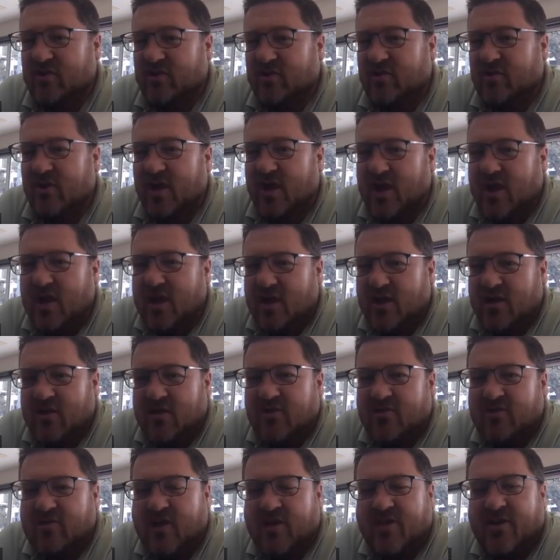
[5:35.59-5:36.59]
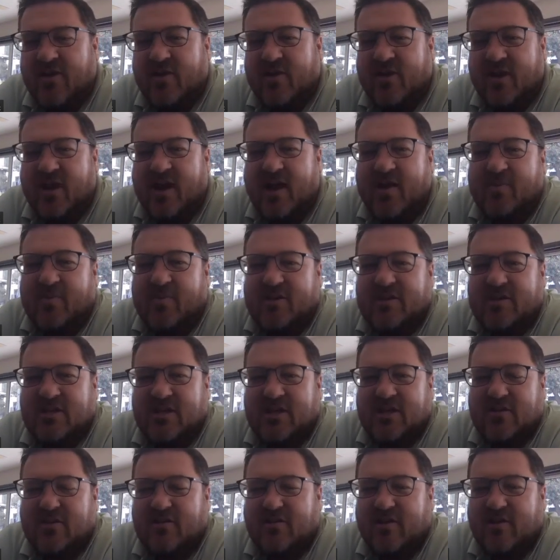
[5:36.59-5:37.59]
So there's nothing going on
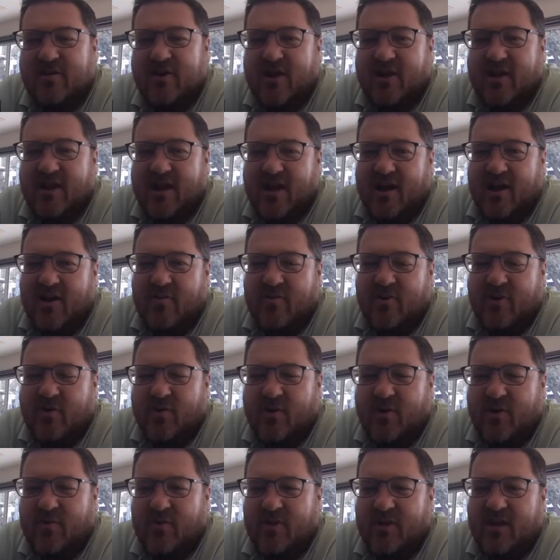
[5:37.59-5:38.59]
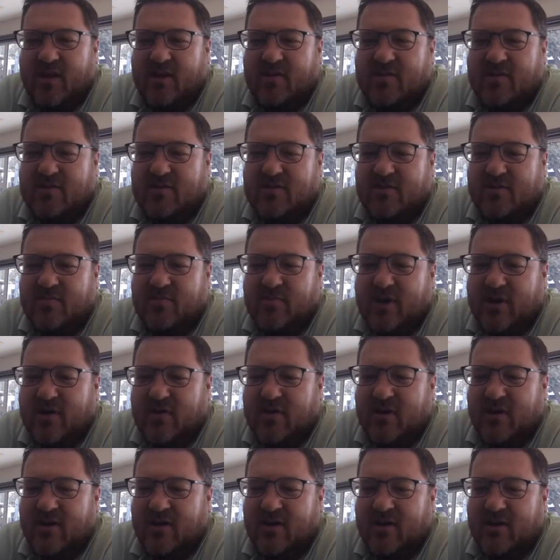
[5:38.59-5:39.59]
particularly right now, but when we get to the
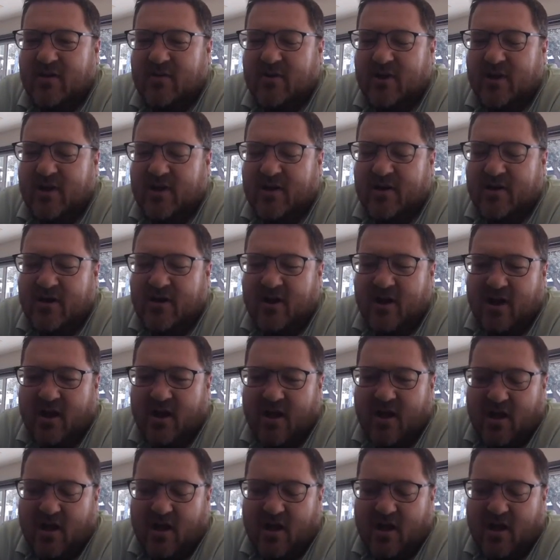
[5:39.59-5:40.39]
period where